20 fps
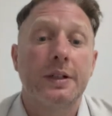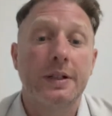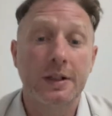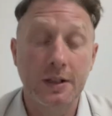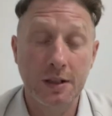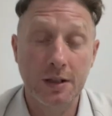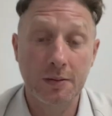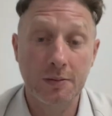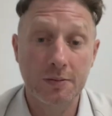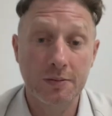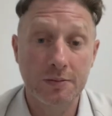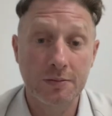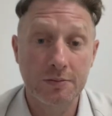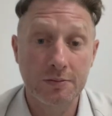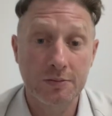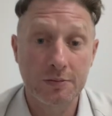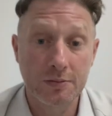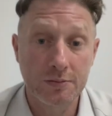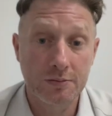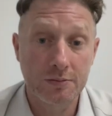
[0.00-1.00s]
get
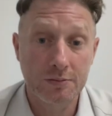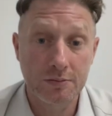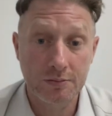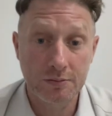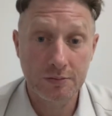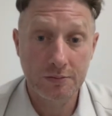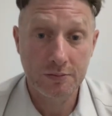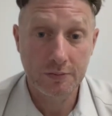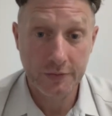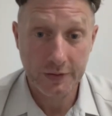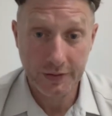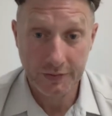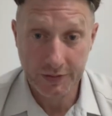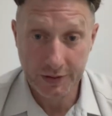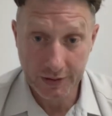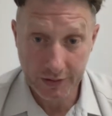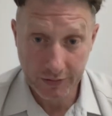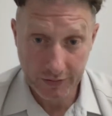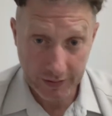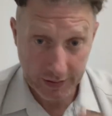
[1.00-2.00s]
$50,000
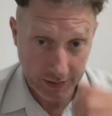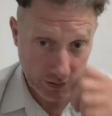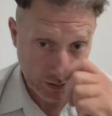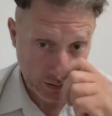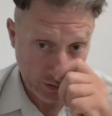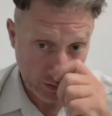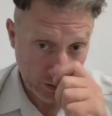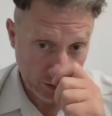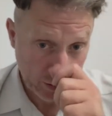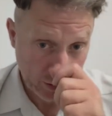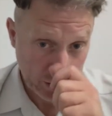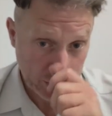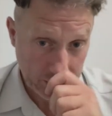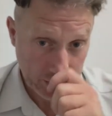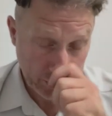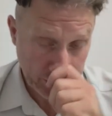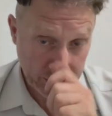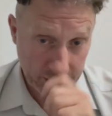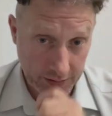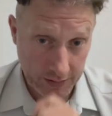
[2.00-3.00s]
for
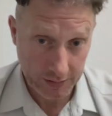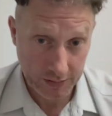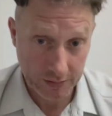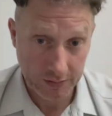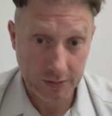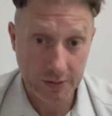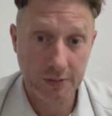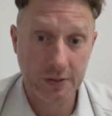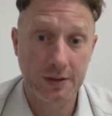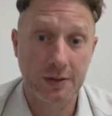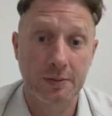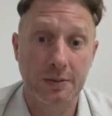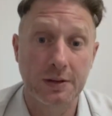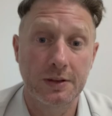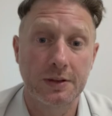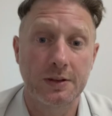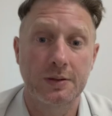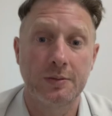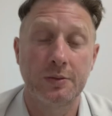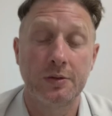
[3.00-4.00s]
Vin Diesel so he could make
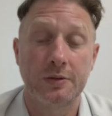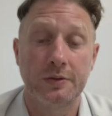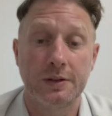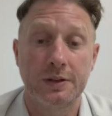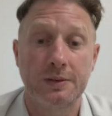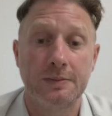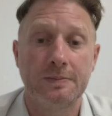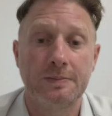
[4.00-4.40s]
this movie?